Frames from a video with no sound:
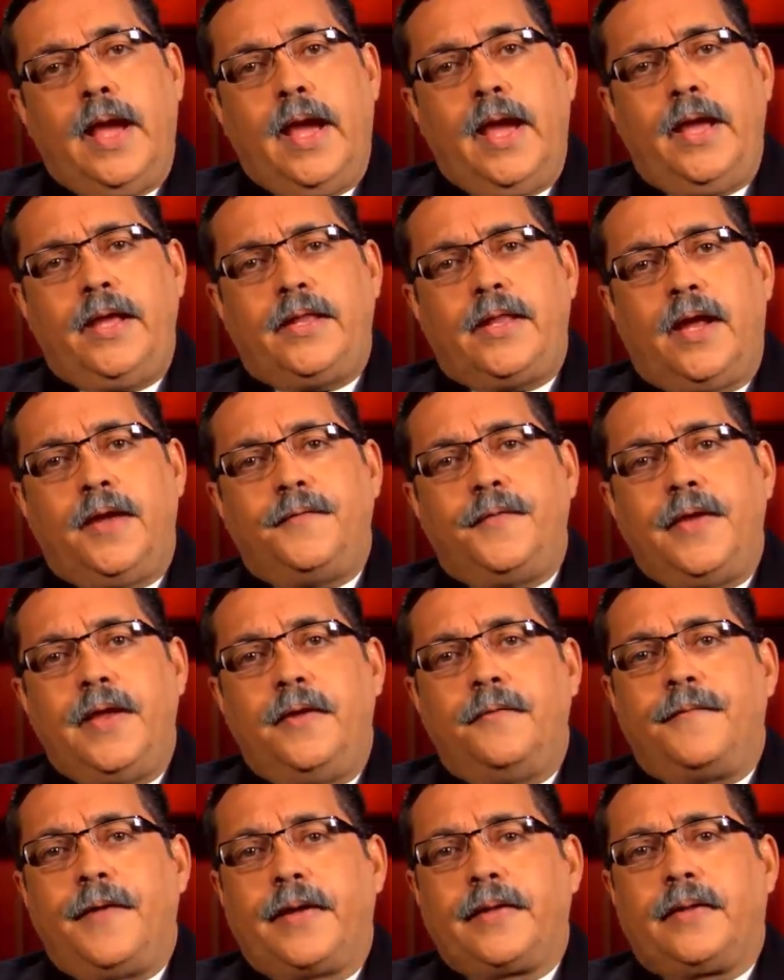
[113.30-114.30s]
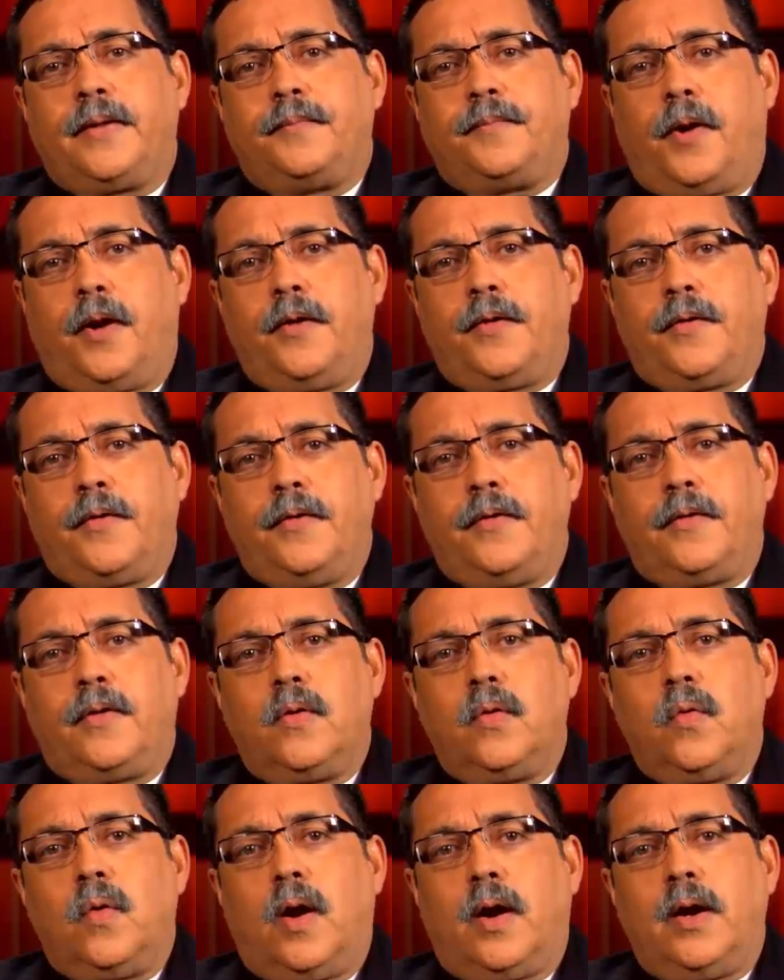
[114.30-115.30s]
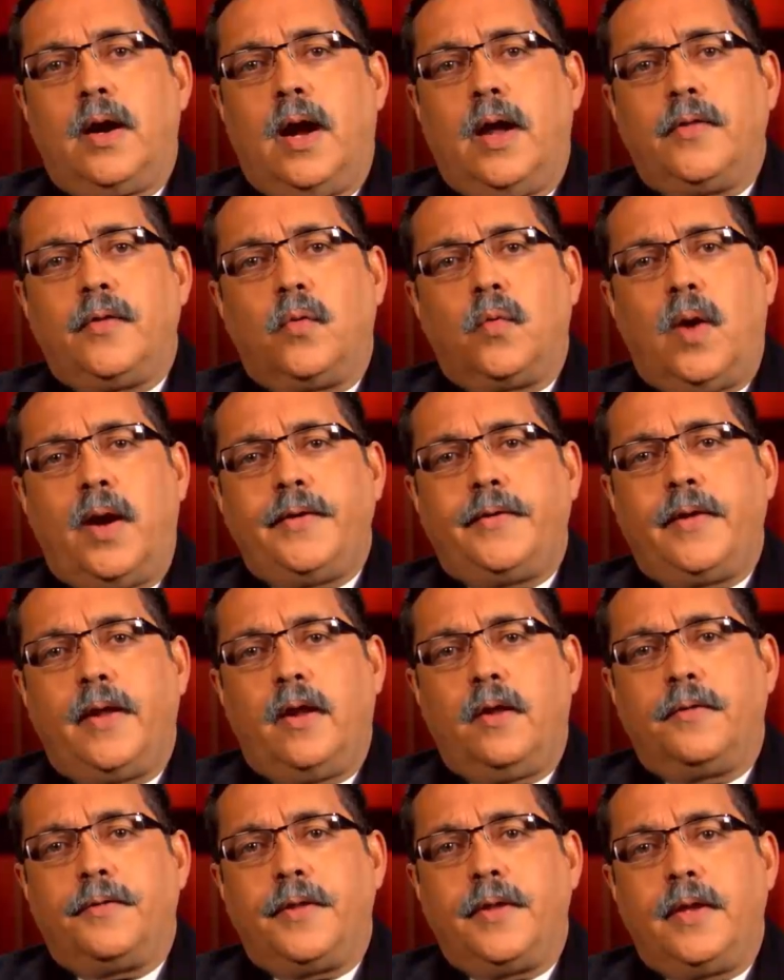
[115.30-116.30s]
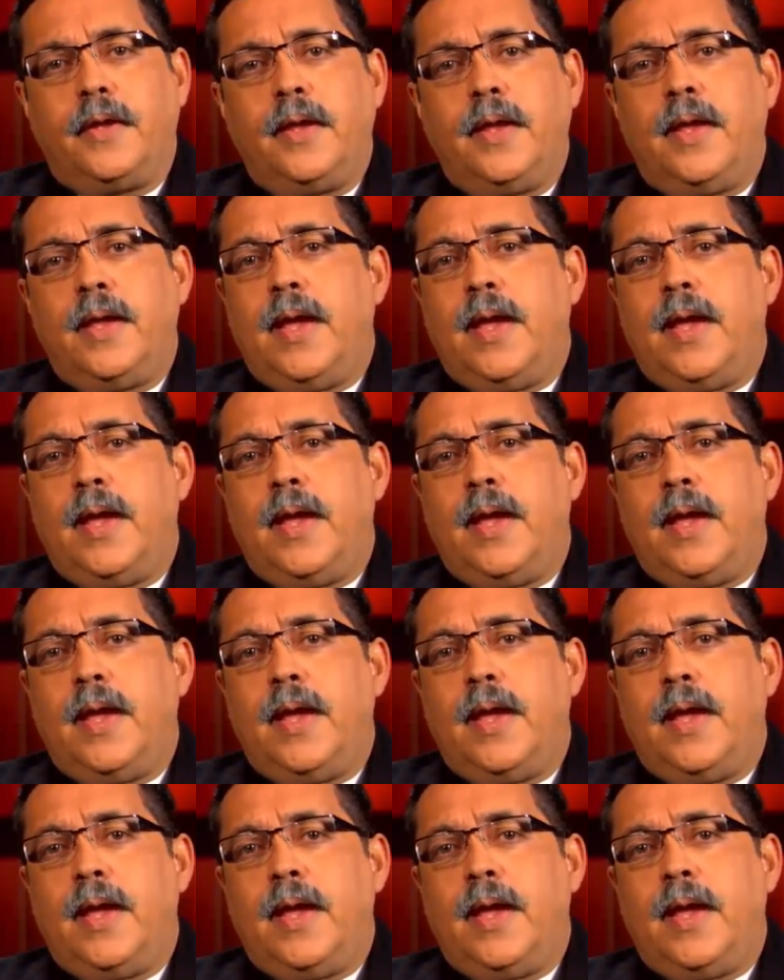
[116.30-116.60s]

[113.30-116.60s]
HIV infected persons who are otherwise healthy